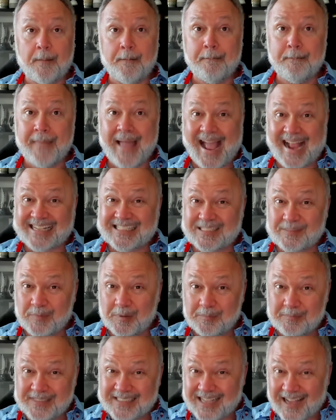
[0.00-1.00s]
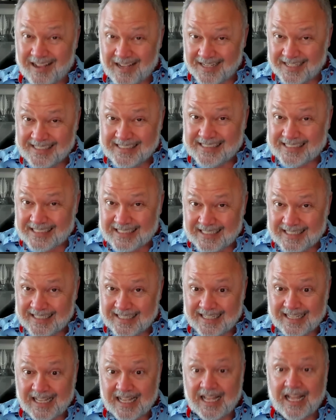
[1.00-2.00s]
maximum size
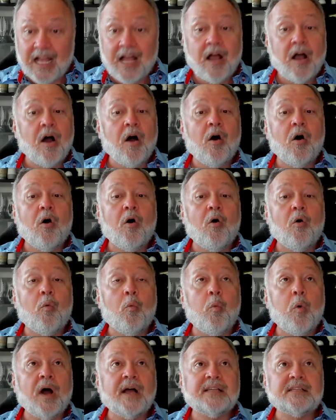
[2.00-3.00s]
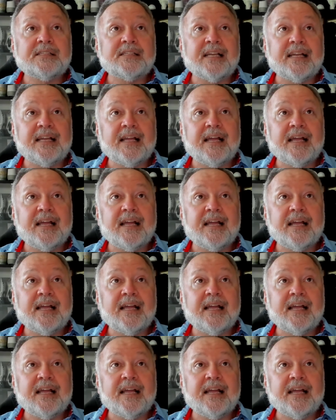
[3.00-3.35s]
was